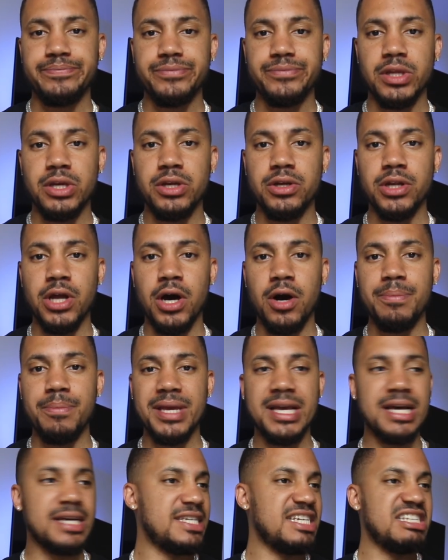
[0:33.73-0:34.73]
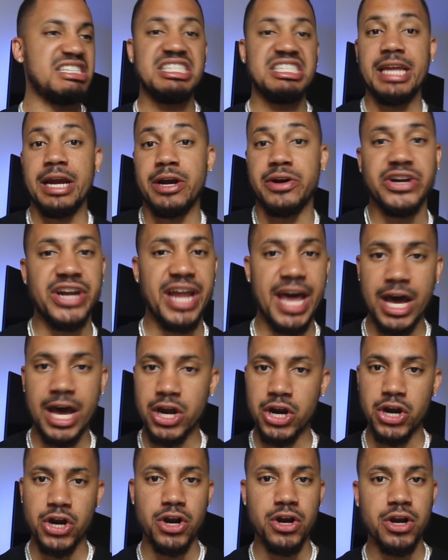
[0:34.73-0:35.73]
You know, because he's staring at
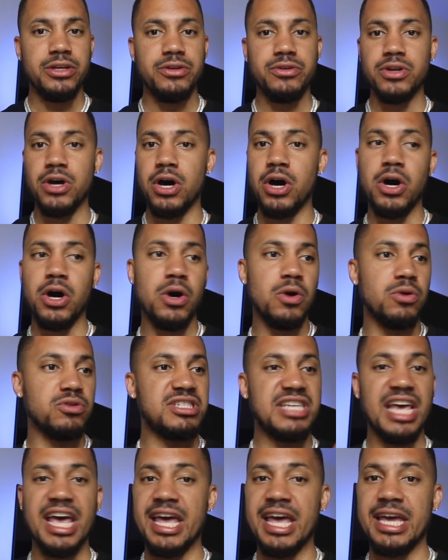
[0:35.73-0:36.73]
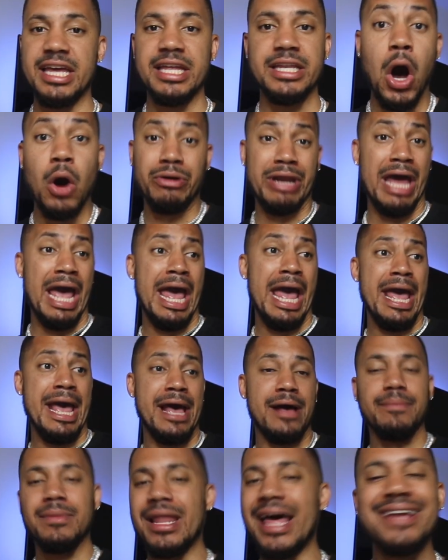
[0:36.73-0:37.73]
her, you know, saying, oh
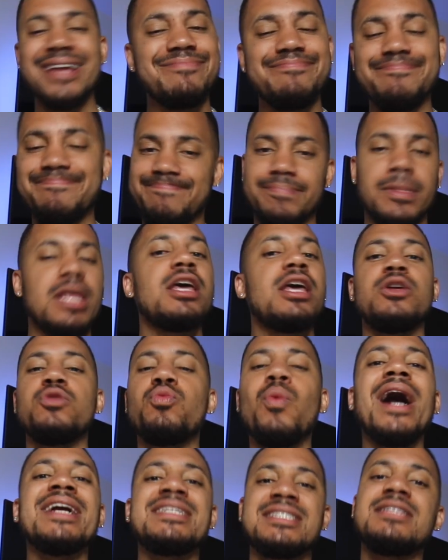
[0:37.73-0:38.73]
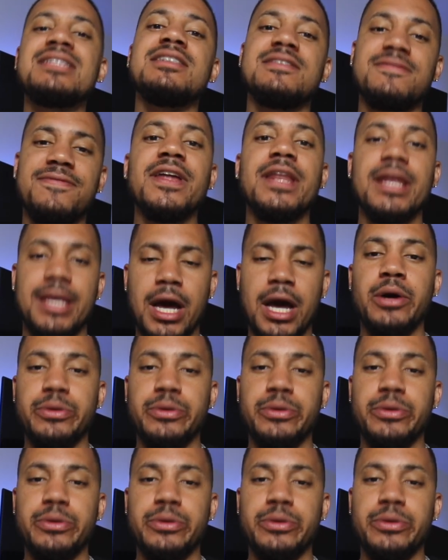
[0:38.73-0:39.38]
damn, like, watch this video.